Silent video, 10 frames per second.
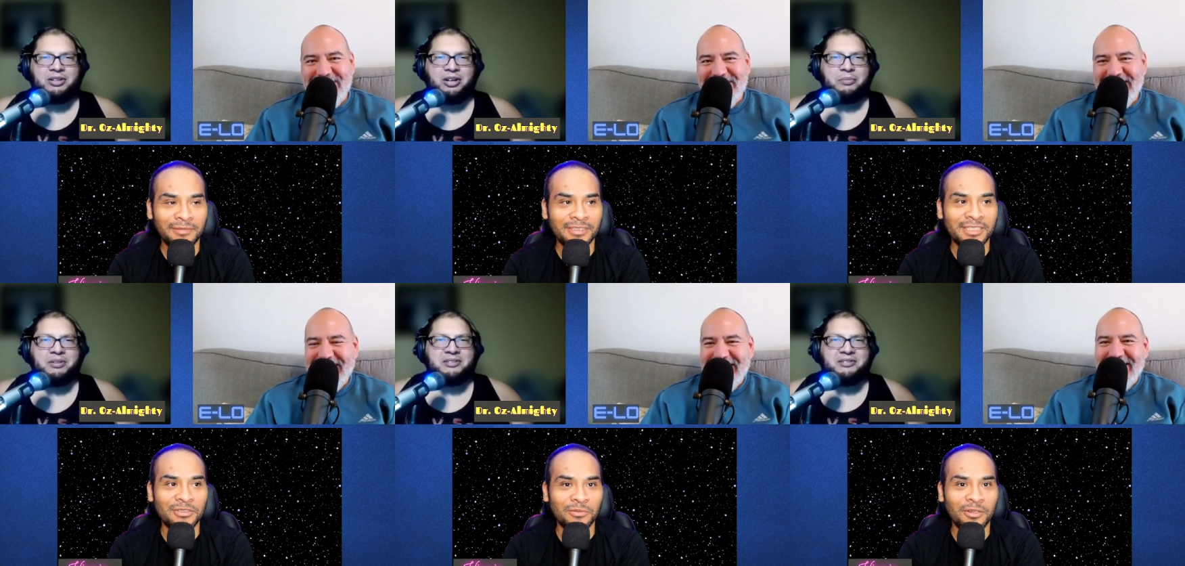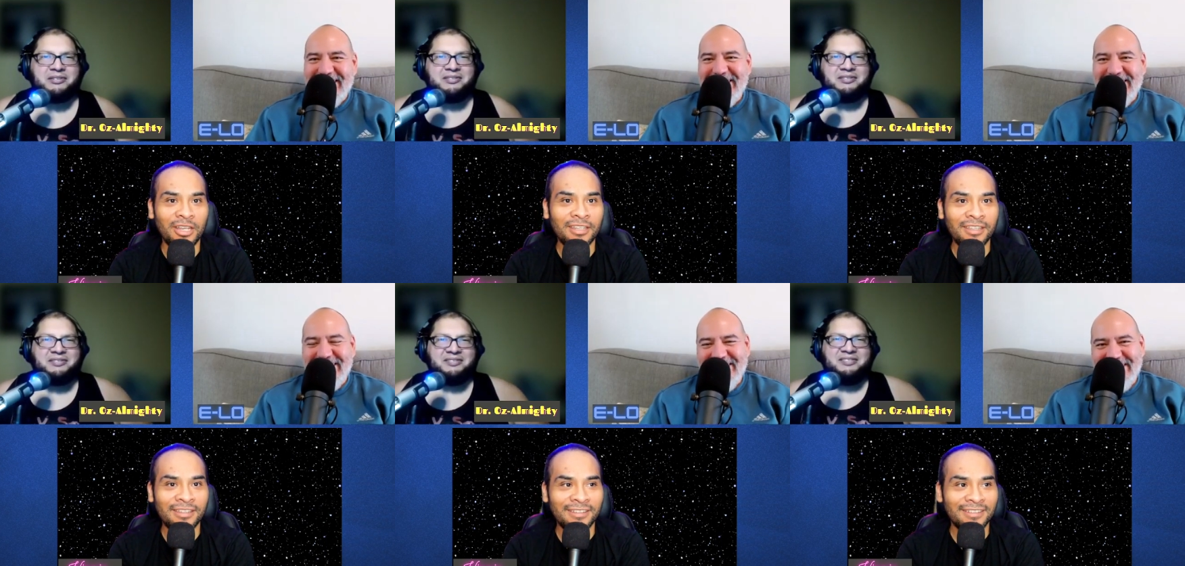Speaker 1: garbage.
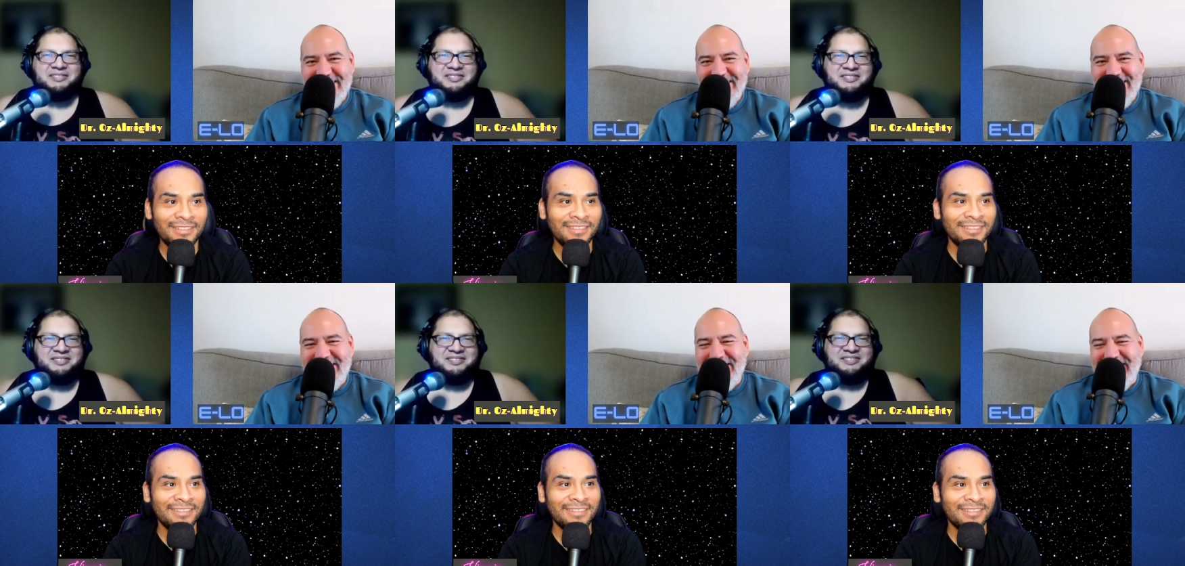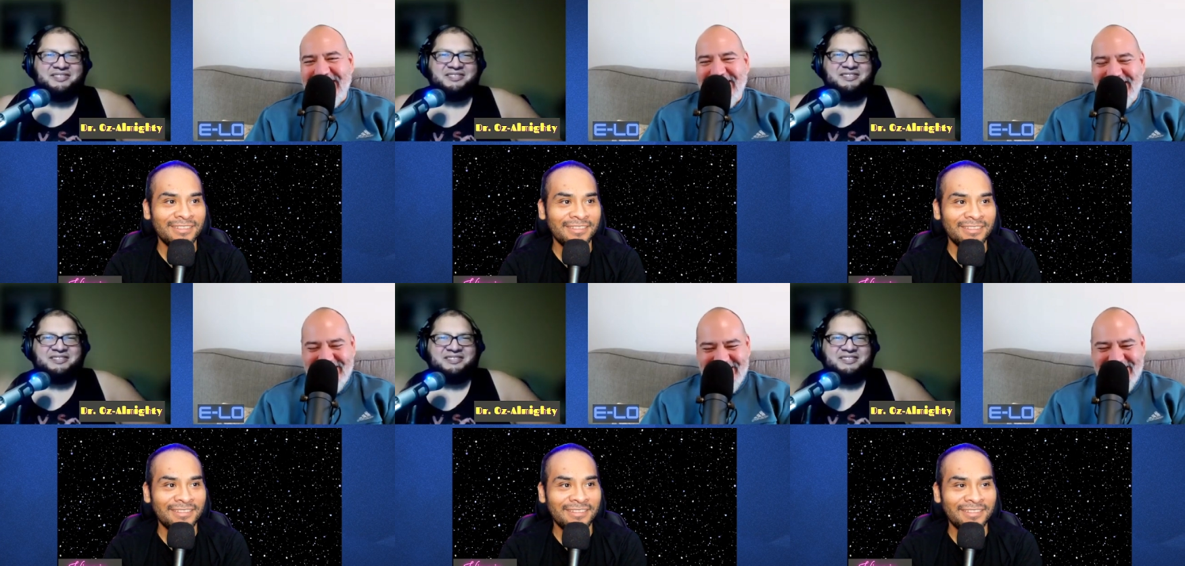Rocky. Yeah,
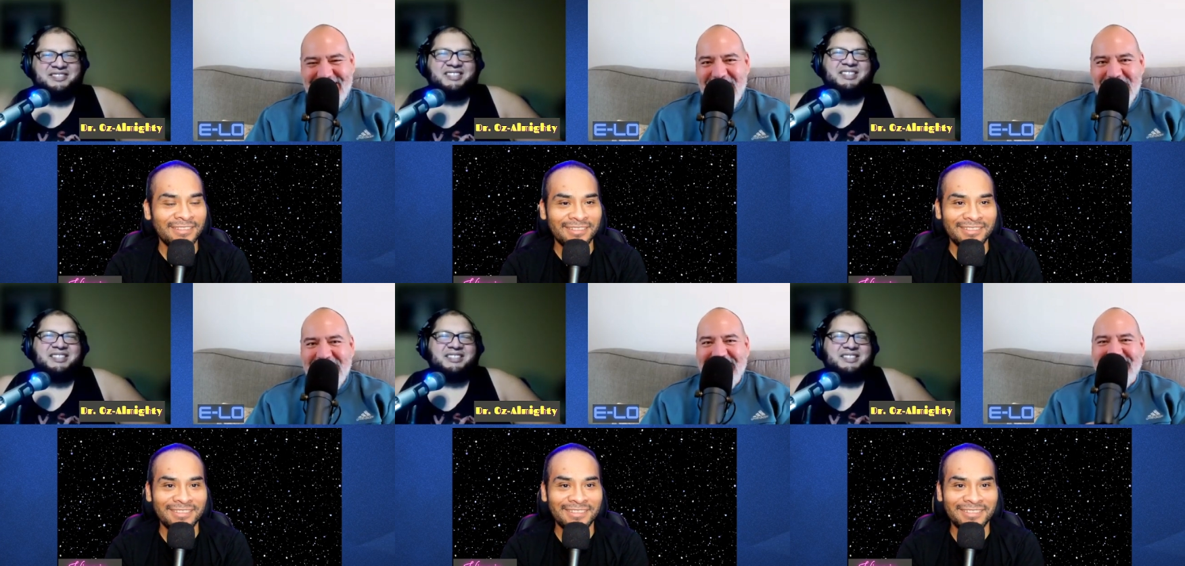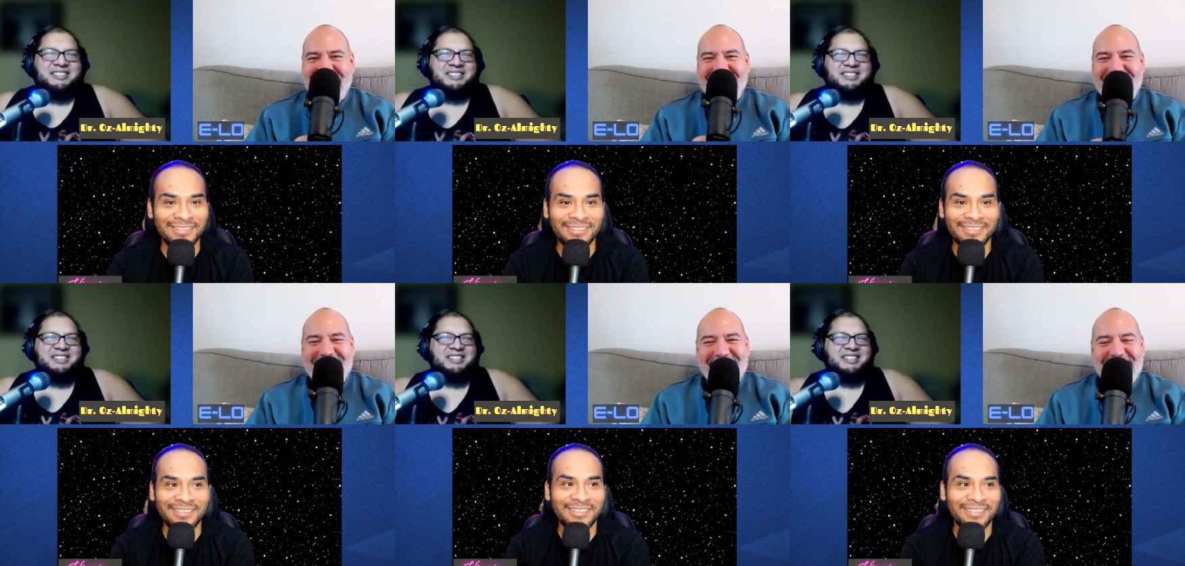he's in
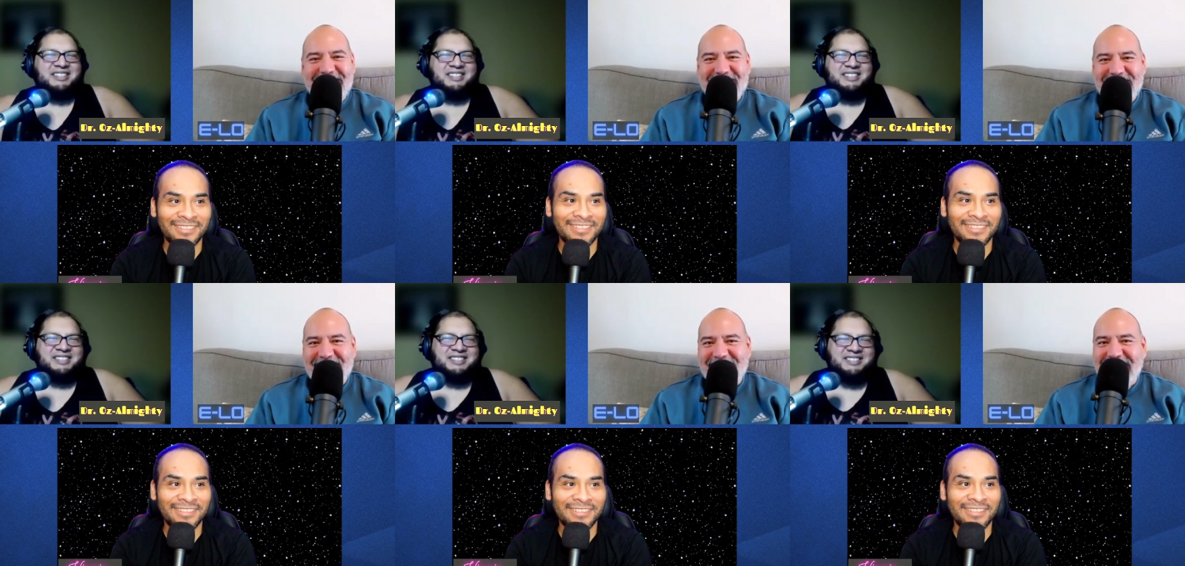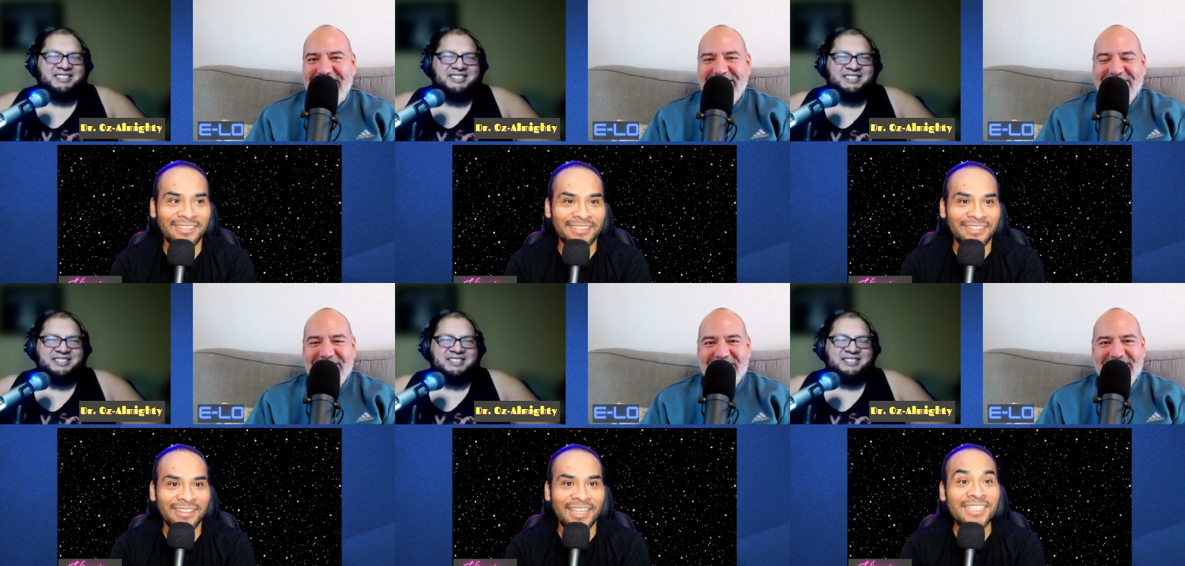the hmm. scene. He's one of the guys.
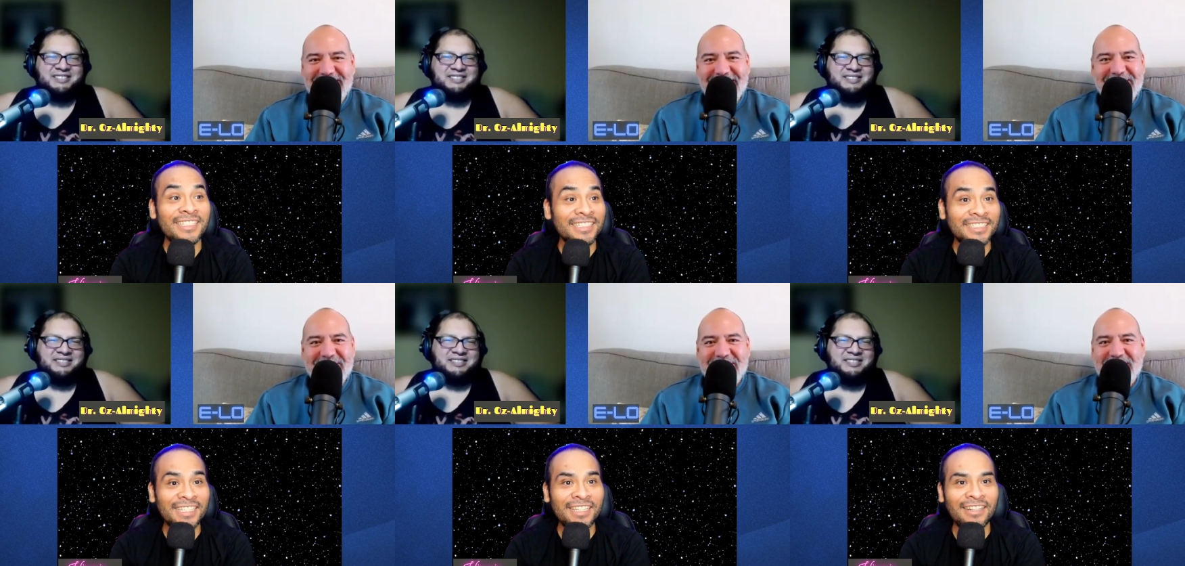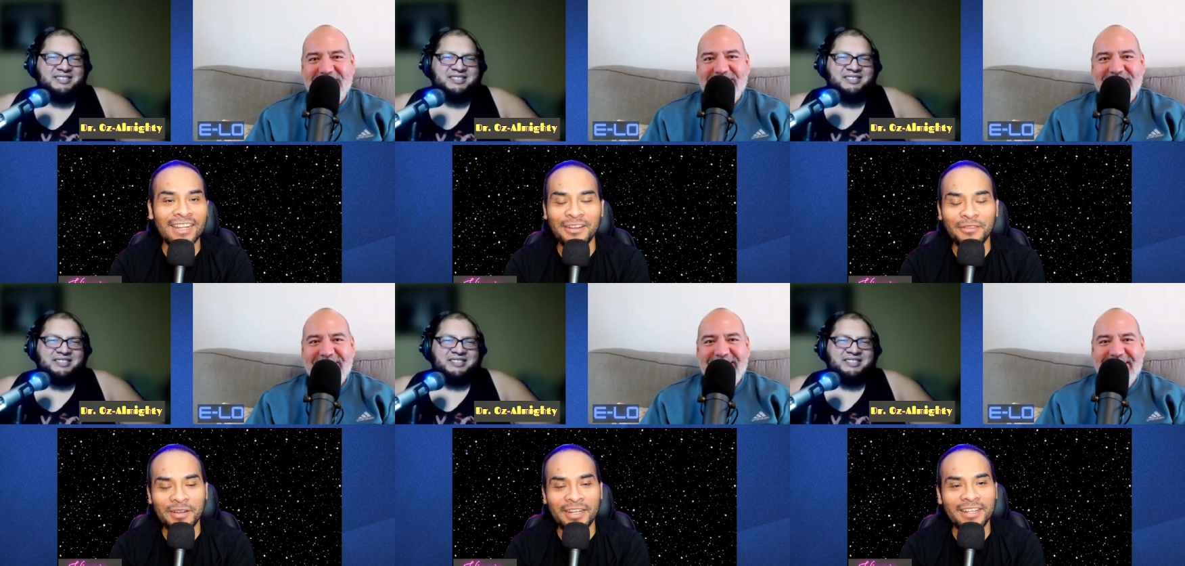
Speaker 2: He's in the scene. I
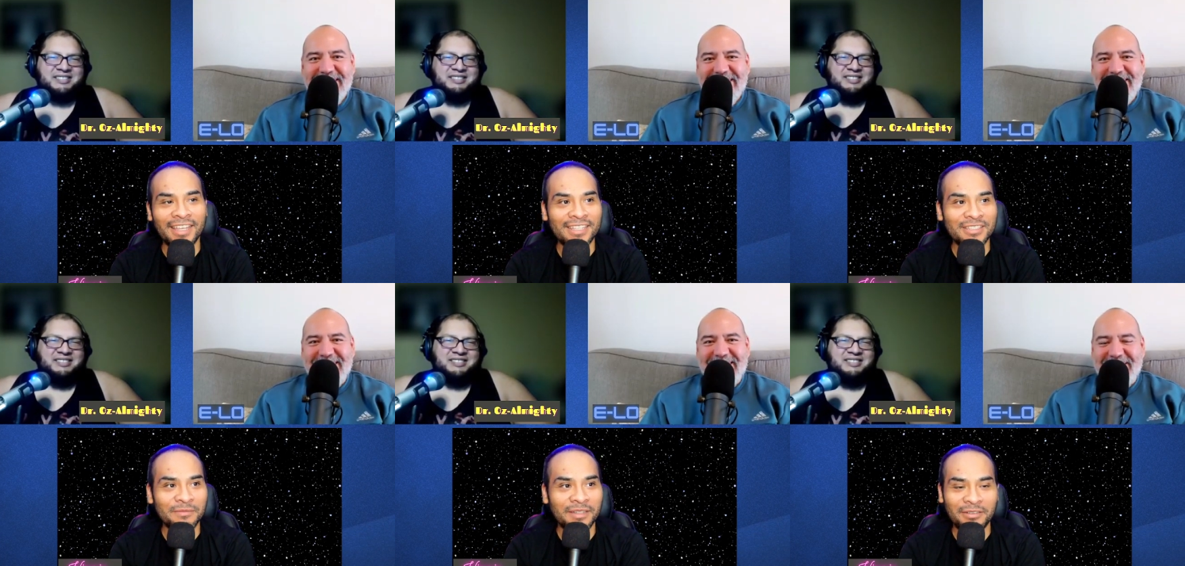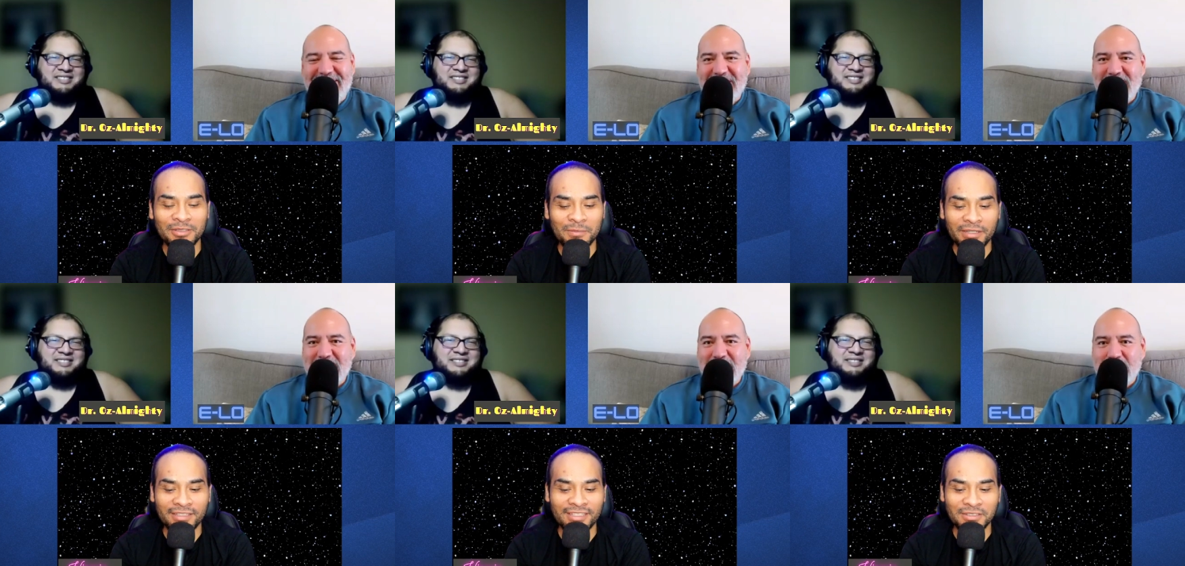didn't. I didn't catch him. Yeah. I wasn't
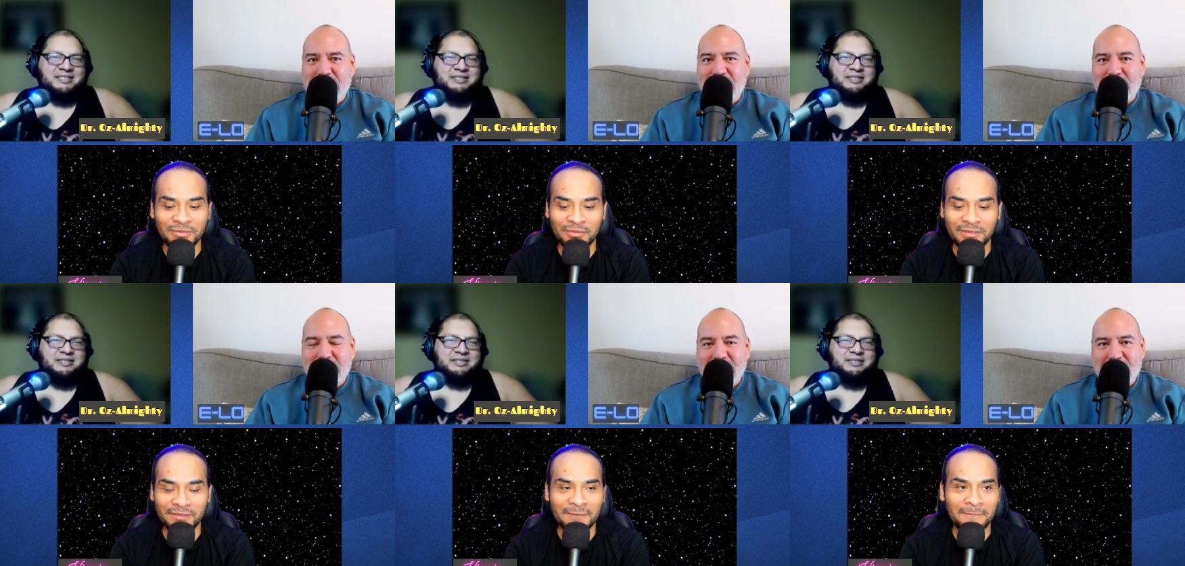paying attention.